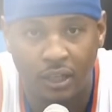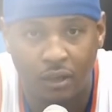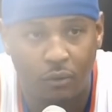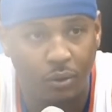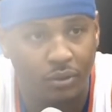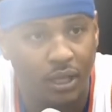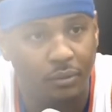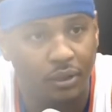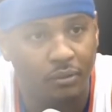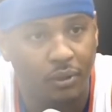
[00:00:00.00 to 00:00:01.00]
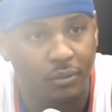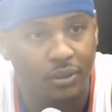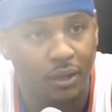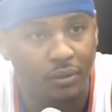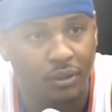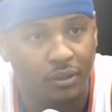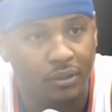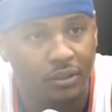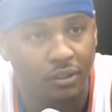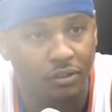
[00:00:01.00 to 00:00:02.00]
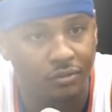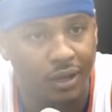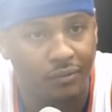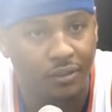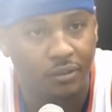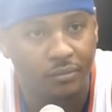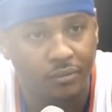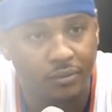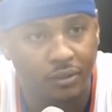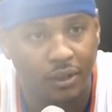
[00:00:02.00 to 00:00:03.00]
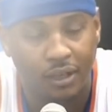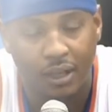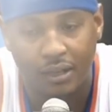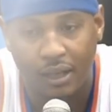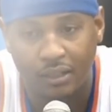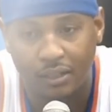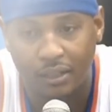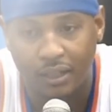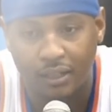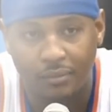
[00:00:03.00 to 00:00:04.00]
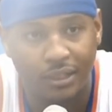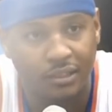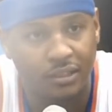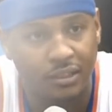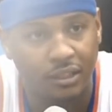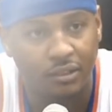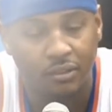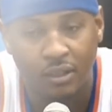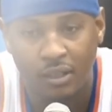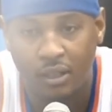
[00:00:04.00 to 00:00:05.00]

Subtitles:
and we was able to you know, draft him. So I look at him as a steal.